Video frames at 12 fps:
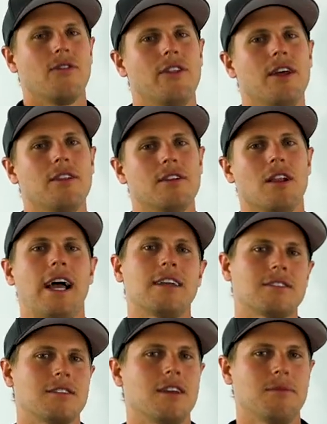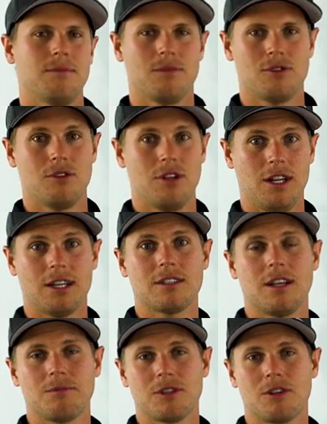Then the last step, so the next
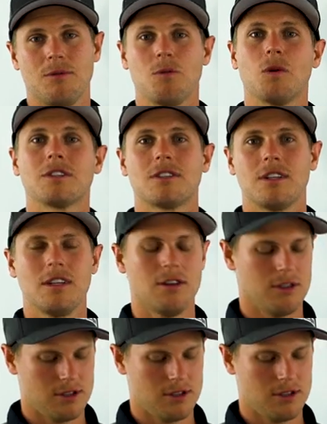step is gonna be, what's the deal?